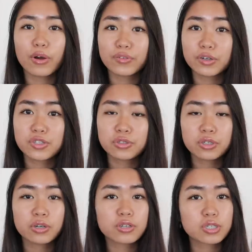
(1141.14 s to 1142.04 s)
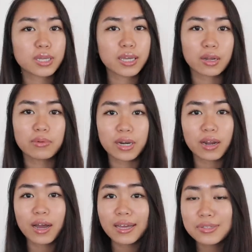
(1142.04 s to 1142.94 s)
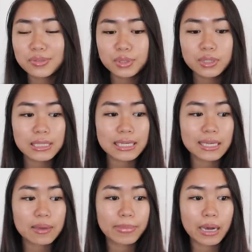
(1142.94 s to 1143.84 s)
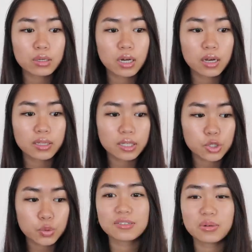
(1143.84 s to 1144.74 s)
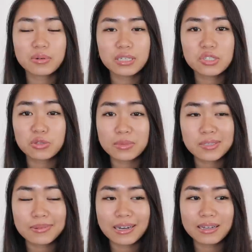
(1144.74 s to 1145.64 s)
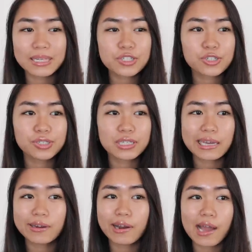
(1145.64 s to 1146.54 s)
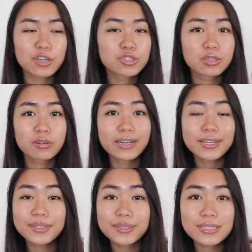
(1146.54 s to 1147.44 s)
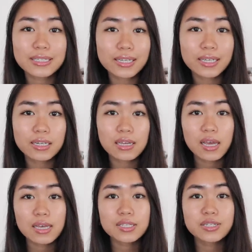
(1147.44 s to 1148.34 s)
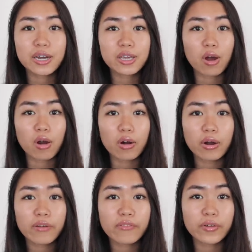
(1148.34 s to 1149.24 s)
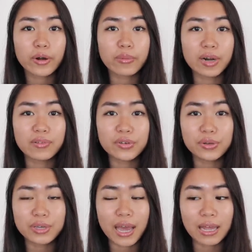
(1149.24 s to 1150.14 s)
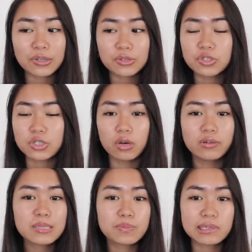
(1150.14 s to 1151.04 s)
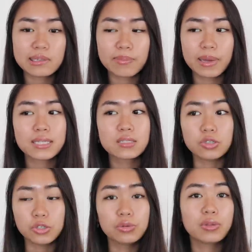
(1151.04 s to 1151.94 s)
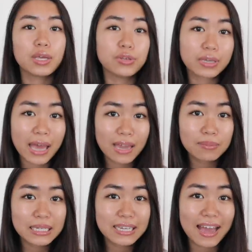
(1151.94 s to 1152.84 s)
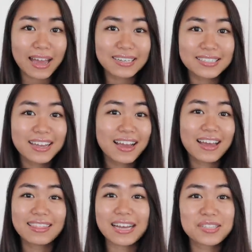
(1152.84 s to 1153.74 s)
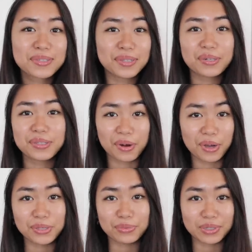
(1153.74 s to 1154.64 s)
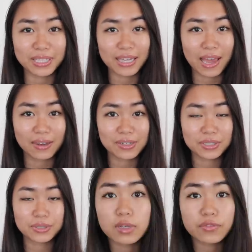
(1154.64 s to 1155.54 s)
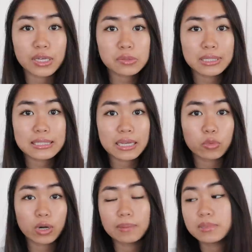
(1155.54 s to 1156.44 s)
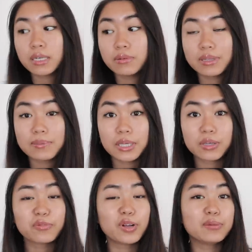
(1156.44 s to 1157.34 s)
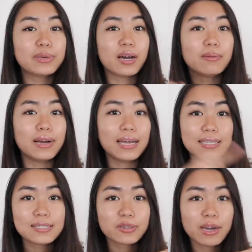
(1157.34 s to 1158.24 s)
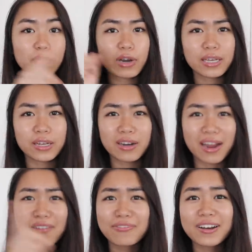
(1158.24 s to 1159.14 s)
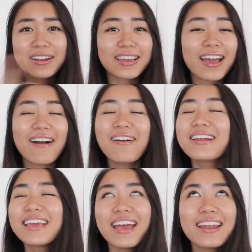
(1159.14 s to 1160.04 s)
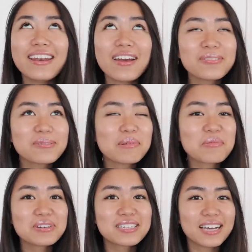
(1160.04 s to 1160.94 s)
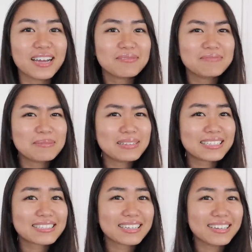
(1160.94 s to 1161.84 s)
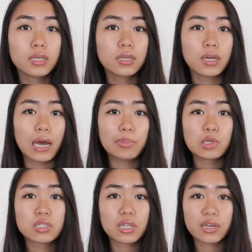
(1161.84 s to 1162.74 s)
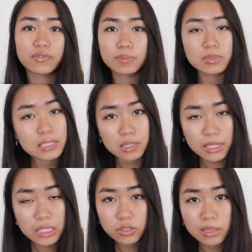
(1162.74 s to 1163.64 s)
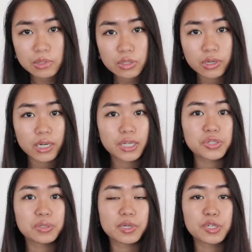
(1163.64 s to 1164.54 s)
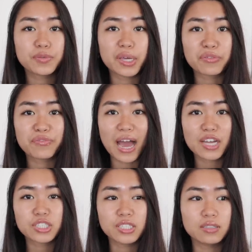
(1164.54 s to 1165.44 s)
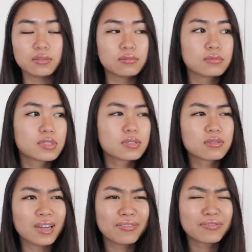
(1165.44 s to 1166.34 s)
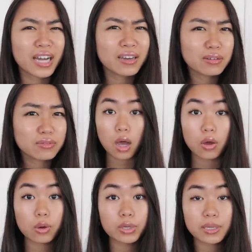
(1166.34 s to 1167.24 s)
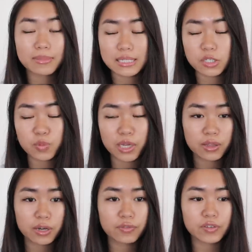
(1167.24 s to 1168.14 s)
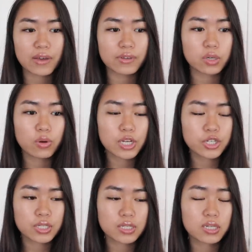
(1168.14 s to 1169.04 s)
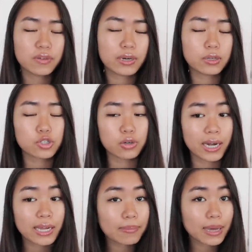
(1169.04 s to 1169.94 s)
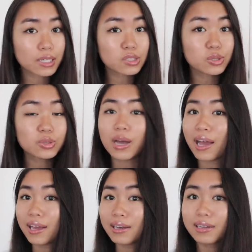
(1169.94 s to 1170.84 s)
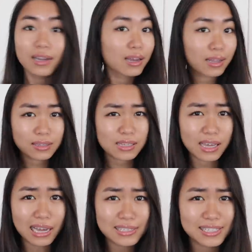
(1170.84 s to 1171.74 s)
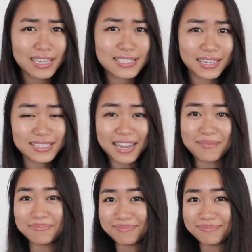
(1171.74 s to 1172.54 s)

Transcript: Or if you're a junior or just like anyone in high school thinking about college, don't worry too much about it. Make sure you get your extracurriculars in. Study hard for whatever you can do. Just always be the best you that you can be, and that's literally all you really can do. If you guys want to stay more updated with me, you can follow me on my Instagram right here. I can never remember which side. Maybe this side. I post a lot of updates on my Instagram story, and I do a bunch of like fashion stuff, kind of. Oh, you can message me on there if you have any questions and stuff, and I'll try to get back to you. And I'll see you guys next time.